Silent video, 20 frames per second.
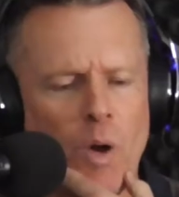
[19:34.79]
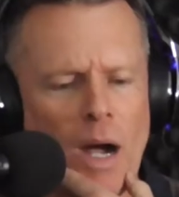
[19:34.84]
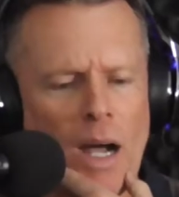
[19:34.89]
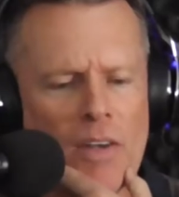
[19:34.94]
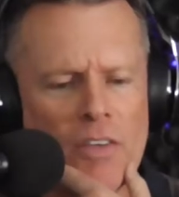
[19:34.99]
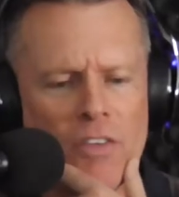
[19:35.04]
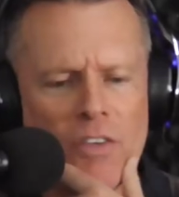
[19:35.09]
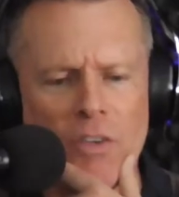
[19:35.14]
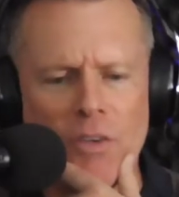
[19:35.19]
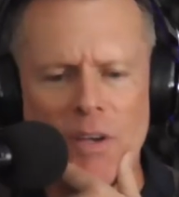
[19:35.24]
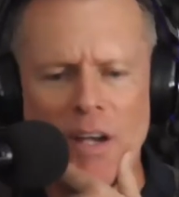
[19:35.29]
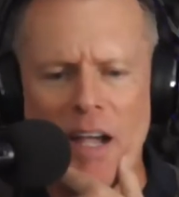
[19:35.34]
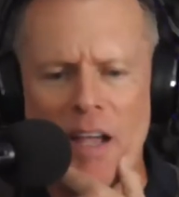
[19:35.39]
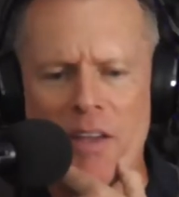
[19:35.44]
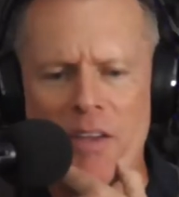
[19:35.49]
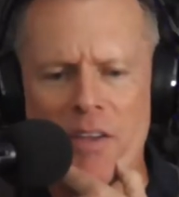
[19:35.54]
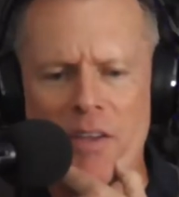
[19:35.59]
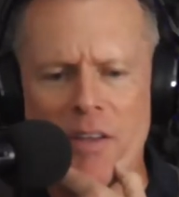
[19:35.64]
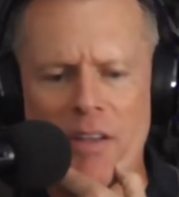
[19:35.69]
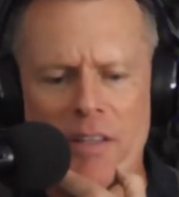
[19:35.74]
watch you
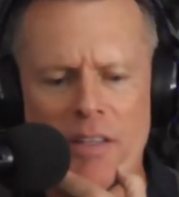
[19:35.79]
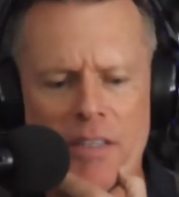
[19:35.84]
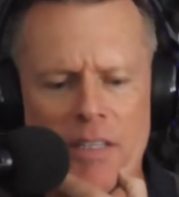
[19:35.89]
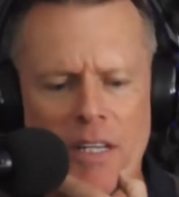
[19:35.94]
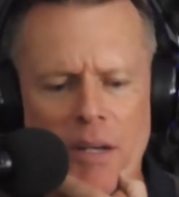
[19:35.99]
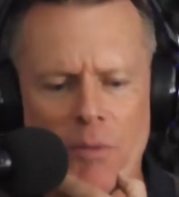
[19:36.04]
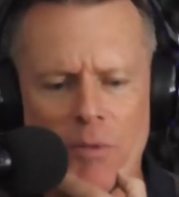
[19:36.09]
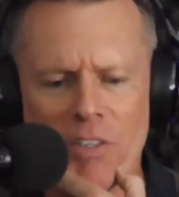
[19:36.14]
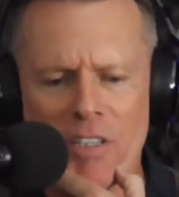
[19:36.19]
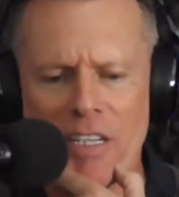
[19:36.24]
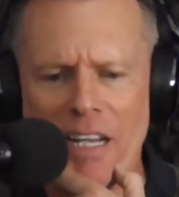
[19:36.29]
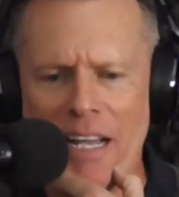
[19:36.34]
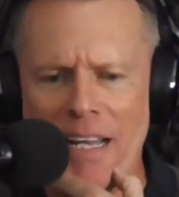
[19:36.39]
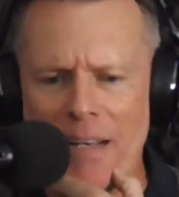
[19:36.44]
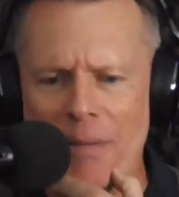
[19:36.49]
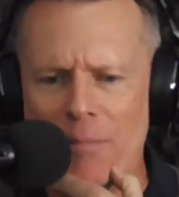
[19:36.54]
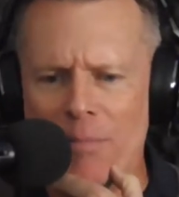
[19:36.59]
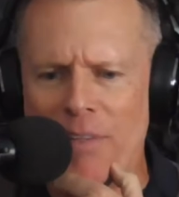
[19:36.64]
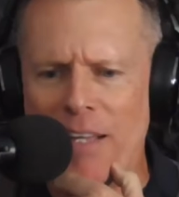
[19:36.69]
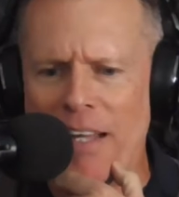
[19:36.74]
got you, there was a guy
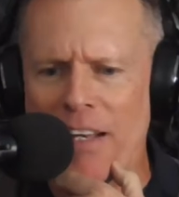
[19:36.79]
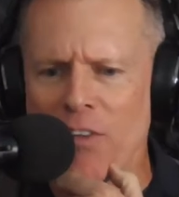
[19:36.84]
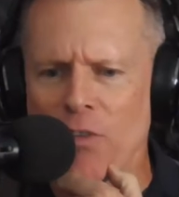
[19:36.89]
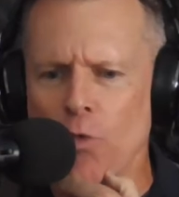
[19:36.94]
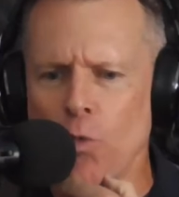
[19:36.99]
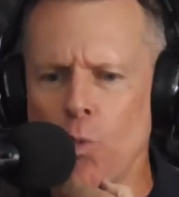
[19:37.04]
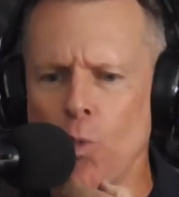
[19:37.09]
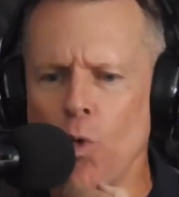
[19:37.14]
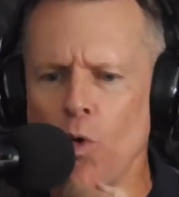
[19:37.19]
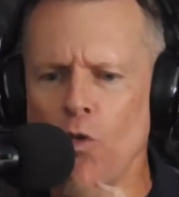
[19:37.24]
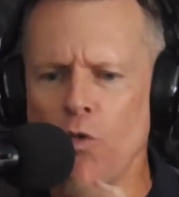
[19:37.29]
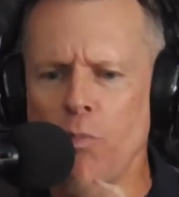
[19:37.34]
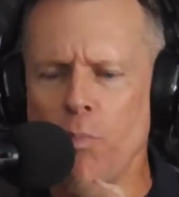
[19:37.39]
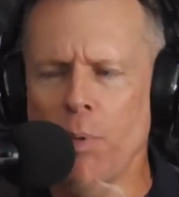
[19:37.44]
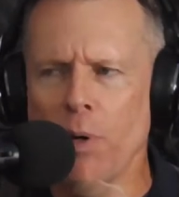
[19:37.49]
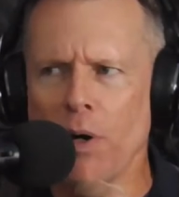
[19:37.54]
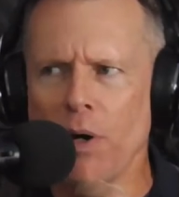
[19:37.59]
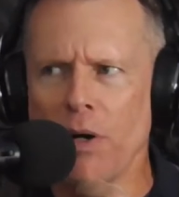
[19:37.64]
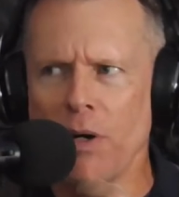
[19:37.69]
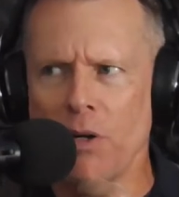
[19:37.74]
named Dennis
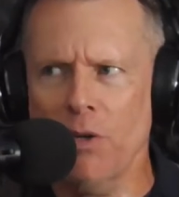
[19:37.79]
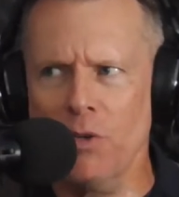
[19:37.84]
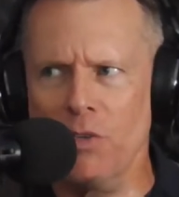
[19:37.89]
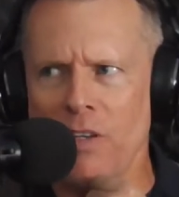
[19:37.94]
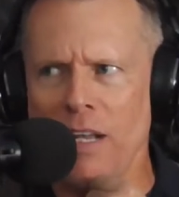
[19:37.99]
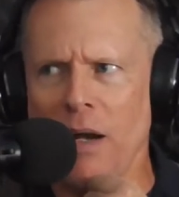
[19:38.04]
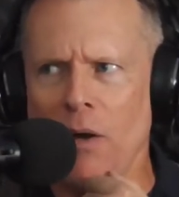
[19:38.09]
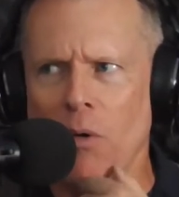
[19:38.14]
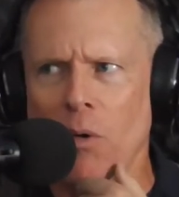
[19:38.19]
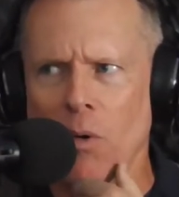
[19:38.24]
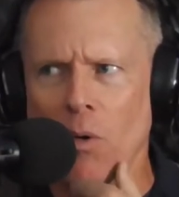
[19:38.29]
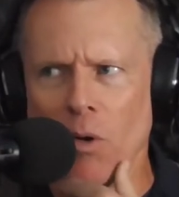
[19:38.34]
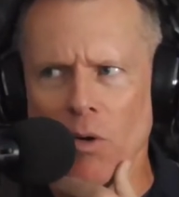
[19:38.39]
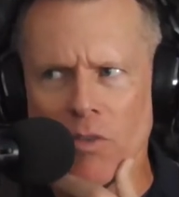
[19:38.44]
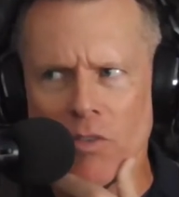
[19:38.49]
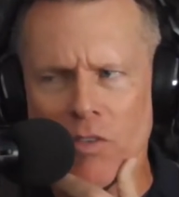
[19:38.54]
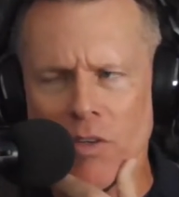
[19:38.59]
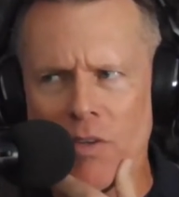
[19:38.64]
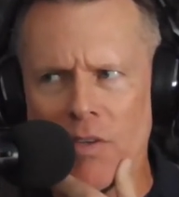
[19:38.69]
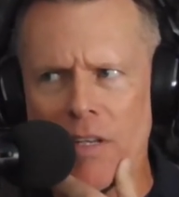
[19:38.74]
Wolfberg oh, who's God. now
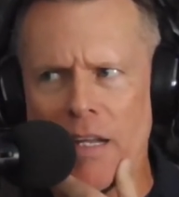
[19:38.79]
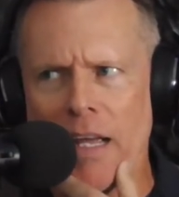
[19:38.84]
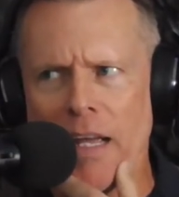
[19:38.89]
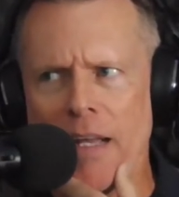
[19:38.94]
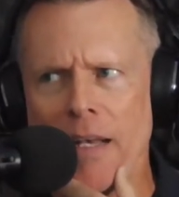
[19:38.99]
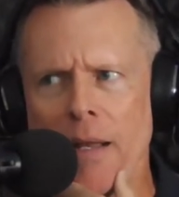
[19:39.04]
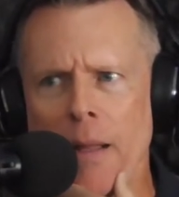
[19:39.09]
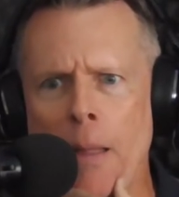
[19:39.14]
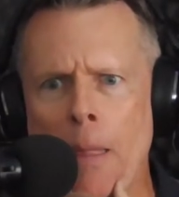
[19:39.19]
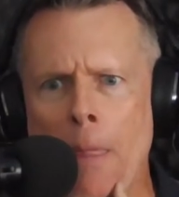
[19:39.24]
also dead.